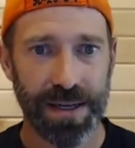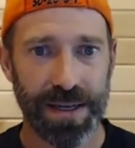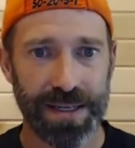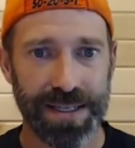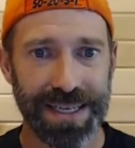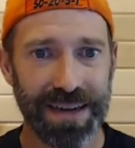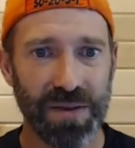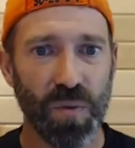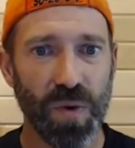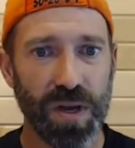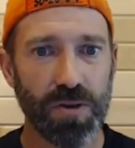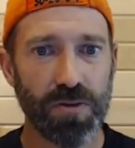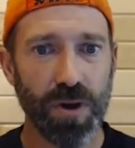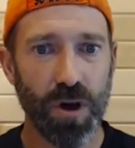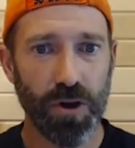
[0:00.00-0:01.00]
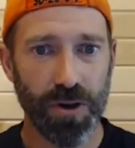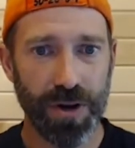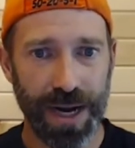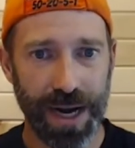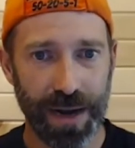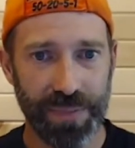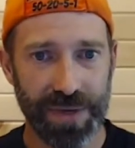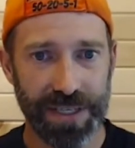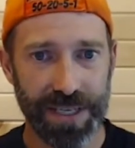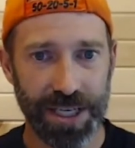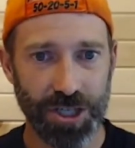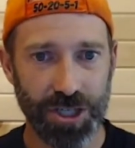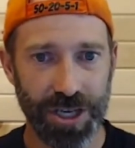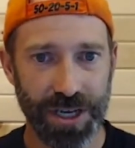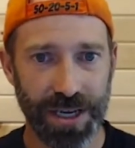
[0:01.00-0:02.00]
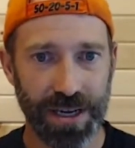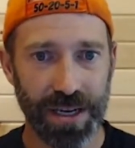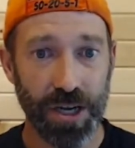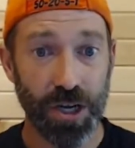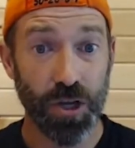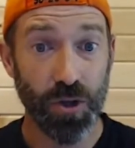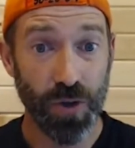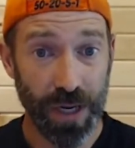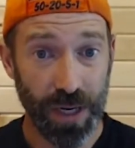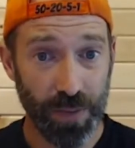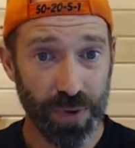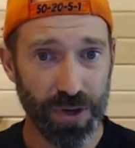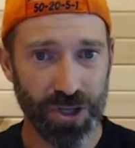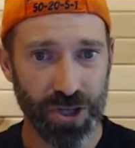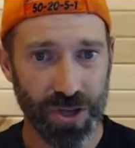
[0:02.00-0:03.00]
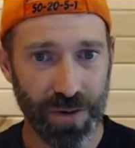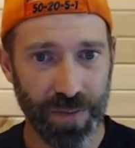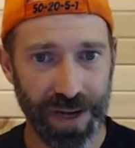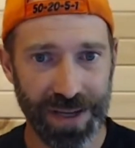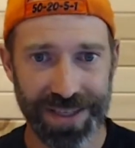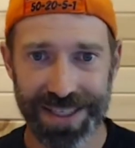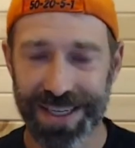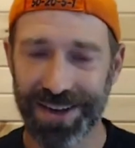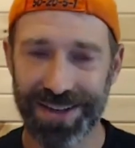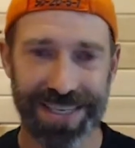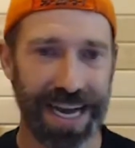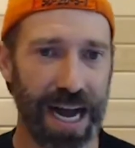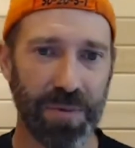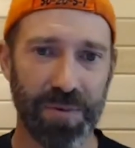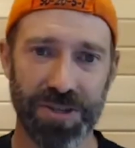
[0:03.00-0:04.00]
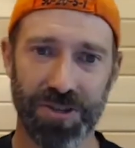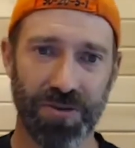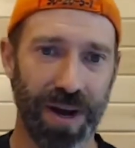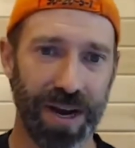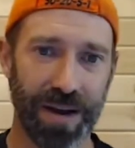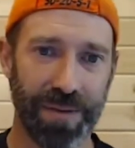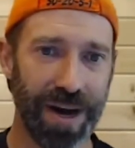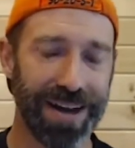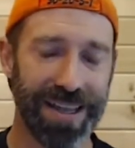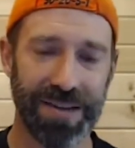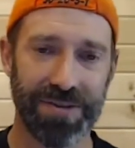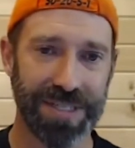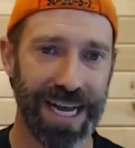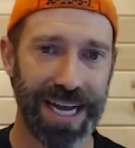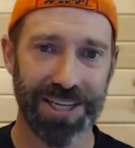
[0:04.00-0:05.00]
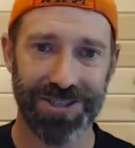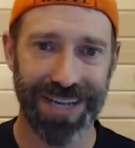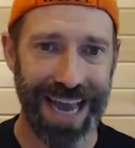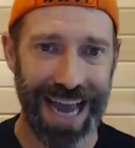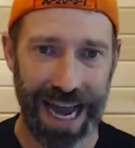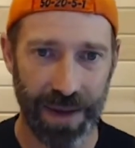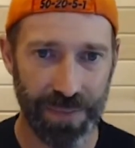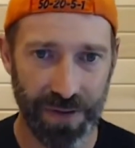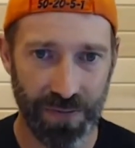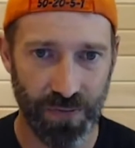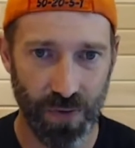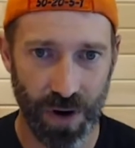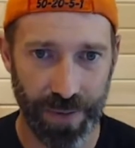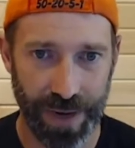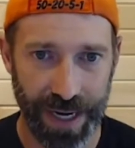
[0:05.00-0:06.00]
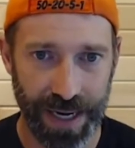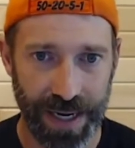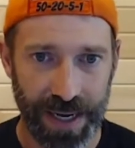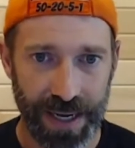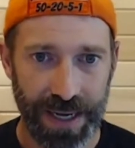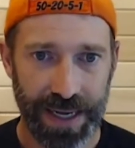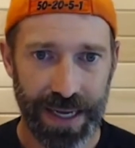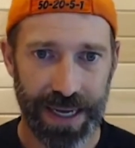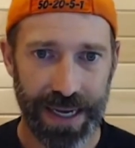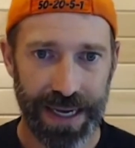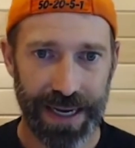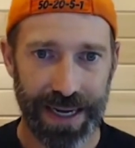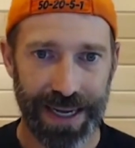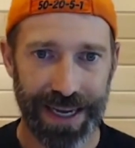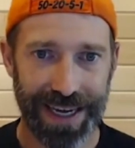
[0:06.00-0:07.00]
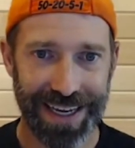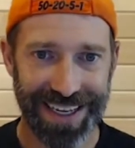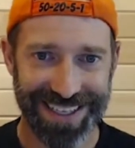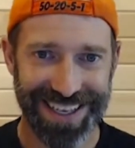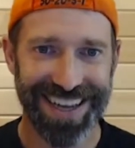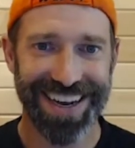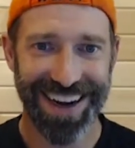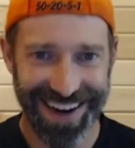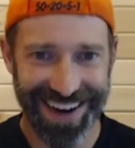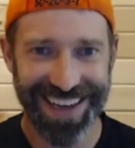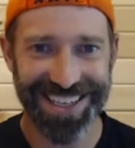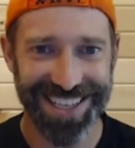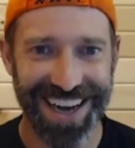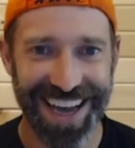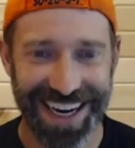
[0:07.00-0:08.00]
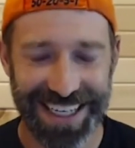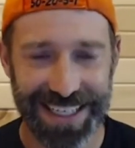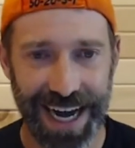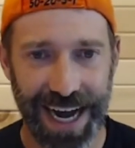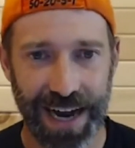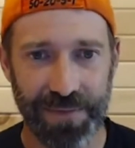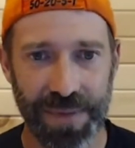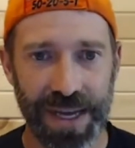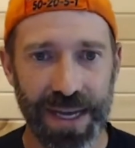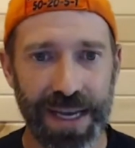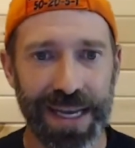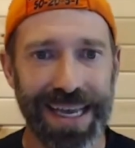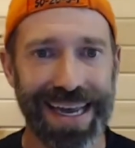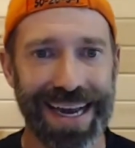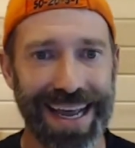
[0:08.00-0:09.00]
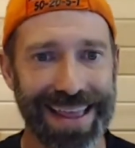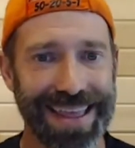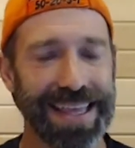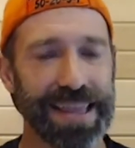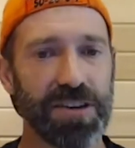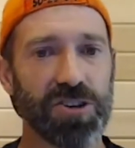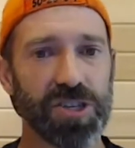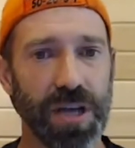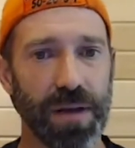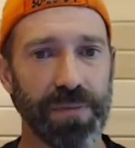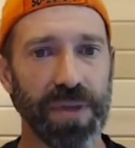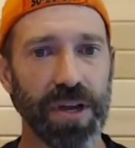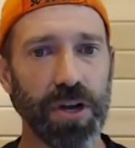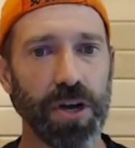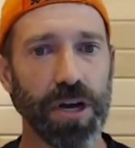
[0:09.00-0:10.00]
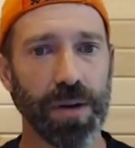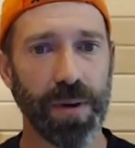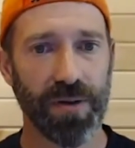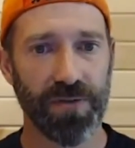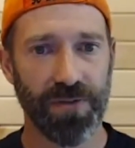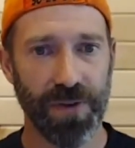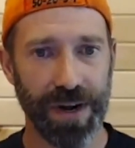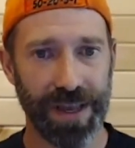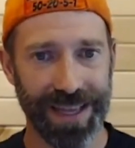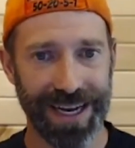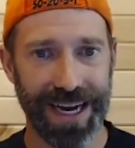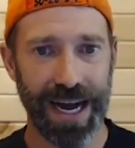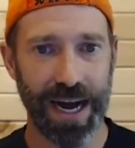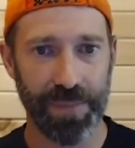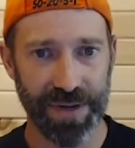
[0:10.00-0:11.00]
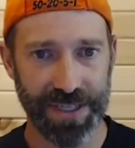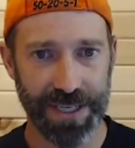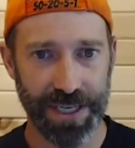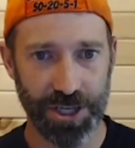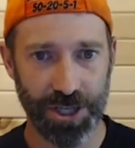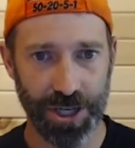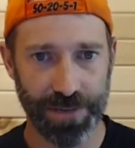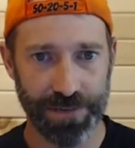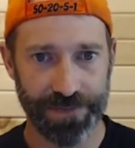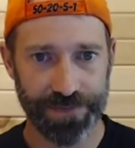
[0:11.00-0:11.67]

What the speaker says: See, when you know your competition, you can push their buttons. Now, Tom was great about it. He was actually happy for me. And he's like, I'll get you next time. And I think there's something good about friendly competition.